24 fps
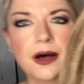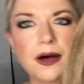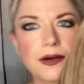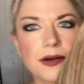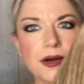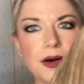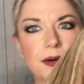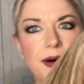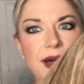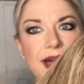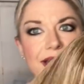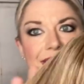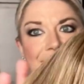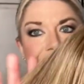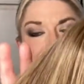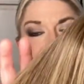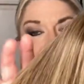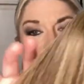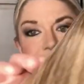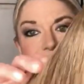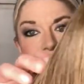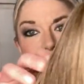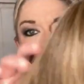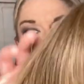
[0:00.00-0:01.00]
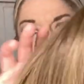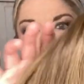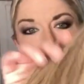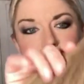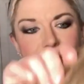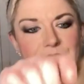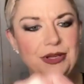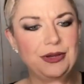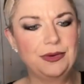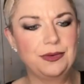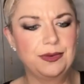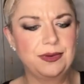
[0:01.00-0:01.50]
I'll go ahead and show
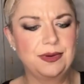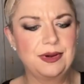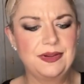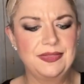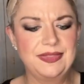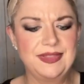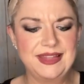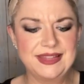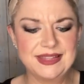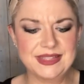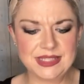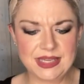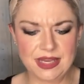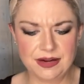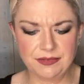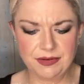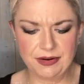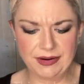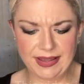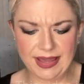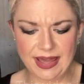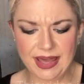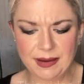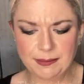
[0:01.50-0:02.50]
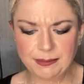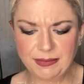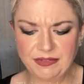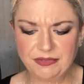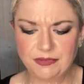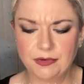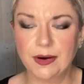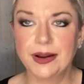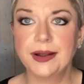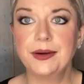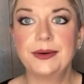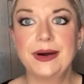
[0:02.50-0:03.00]
you the inside of her cap
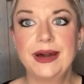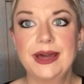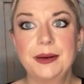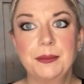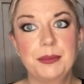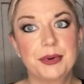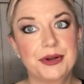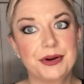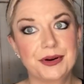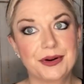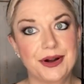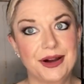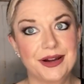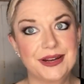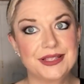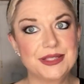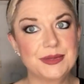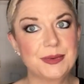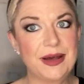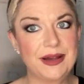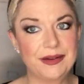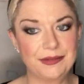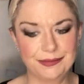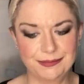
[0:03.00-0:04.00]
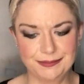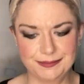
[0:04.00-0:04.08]
before I go ahead and put her on as well.